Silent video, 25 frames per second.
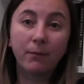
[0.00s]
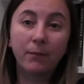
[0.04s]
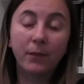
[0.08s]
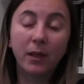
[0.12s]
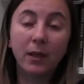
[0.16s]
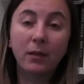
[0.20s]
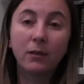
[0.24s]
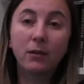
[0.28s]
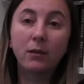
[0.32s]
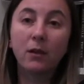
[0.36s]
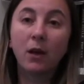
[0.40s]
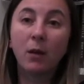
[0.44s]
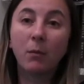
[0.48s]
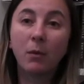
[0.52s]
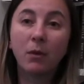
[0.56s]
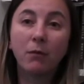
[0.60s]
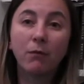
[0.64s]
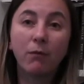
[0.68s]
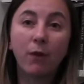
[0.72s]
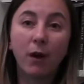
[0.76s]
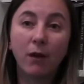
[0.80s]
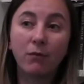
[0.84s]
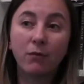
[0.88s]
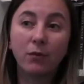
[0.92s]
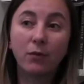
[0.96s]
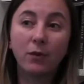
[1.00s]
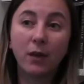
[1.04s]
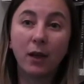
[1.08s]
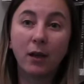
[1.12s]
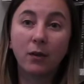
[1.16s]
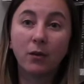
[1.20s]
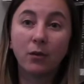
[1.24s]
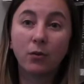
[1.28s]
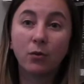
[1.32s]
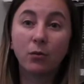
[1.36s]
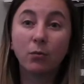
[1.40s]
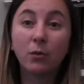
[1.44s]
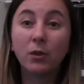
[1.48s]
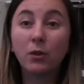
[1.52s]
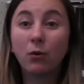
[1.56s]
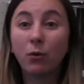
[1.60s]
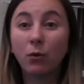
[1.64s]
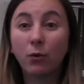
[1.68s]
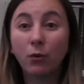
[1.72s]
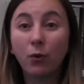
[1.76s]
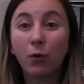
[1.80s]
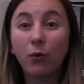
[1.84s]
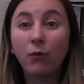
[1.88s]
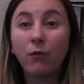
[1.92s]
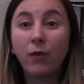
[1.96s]
in the coming 5 to 10 years. We
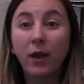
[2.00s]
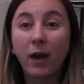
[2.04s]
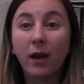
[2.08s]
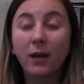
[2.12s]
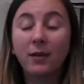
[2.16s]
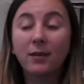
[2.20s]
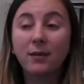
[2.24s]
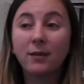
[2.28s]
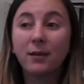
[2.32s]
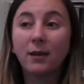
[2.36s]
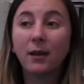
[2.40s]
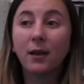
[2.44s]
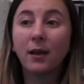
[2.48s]
don't know that.